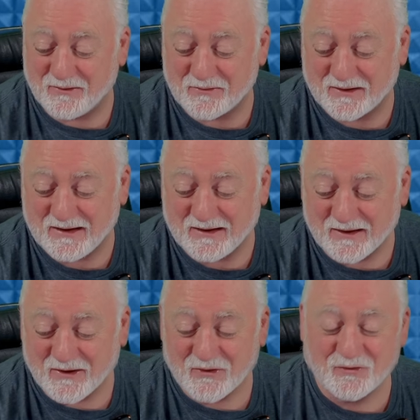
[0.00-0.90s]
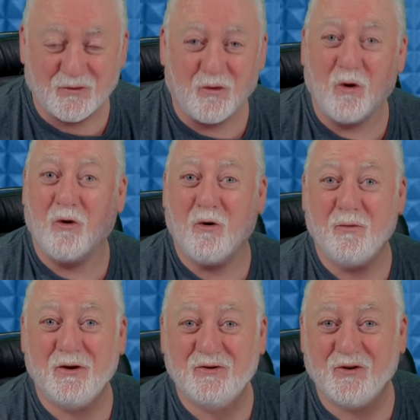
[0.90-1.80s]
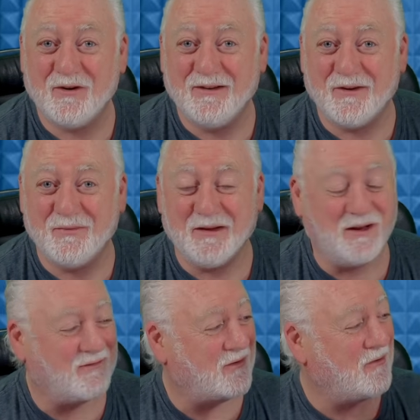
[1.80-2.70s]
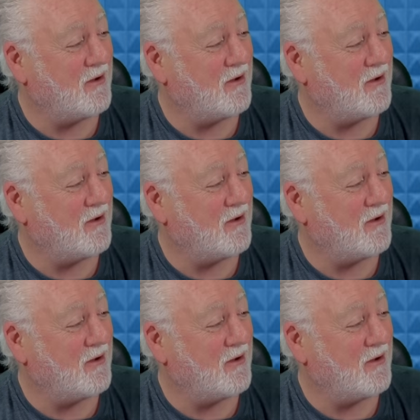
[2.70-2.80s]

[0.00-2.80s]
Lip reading: Okay, so hope you enjoyed this wee review,